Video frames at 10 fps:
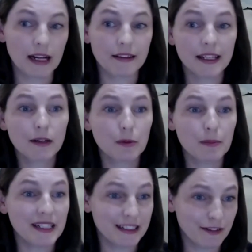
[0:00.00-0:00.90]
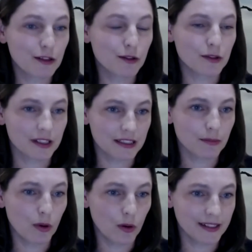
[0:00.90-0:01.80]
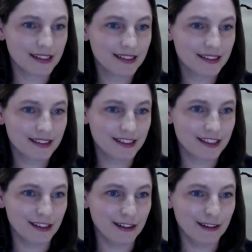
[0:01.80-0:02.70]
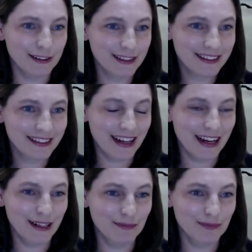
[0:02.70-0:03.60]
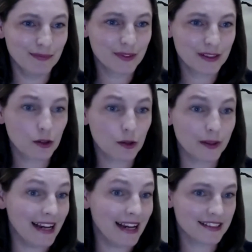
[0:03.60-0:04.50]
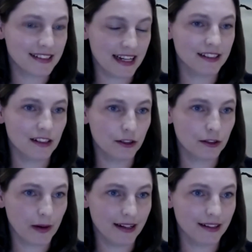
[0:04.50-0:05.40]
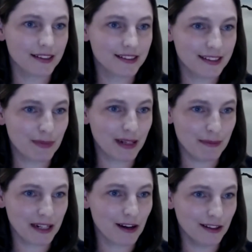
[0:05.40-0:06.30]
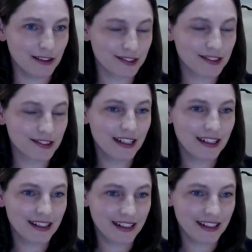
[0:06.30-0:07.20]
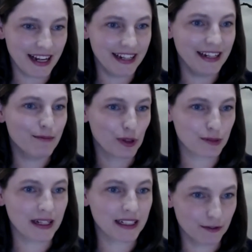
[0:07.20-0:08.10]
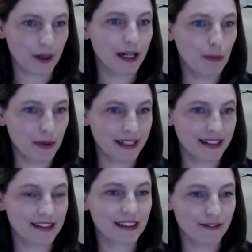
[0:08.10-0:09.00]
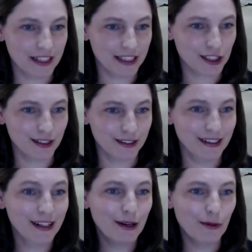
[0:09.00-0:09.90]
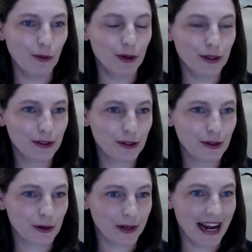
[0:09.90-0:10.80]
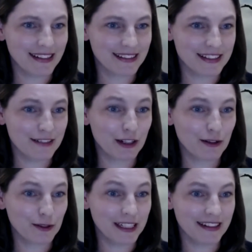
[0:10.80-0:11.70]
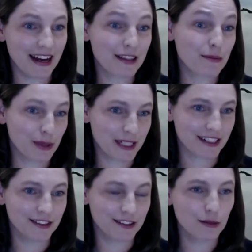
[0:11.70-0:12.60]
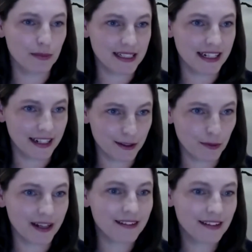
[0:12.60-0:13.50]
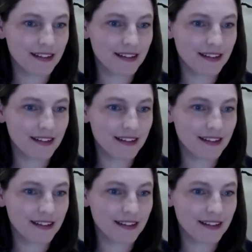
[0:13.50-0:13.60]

I think it would be difficult at this point to create a standalone ground, simply because any prospect of reopening the convention would create the difficulty that other protections could be tinkered with.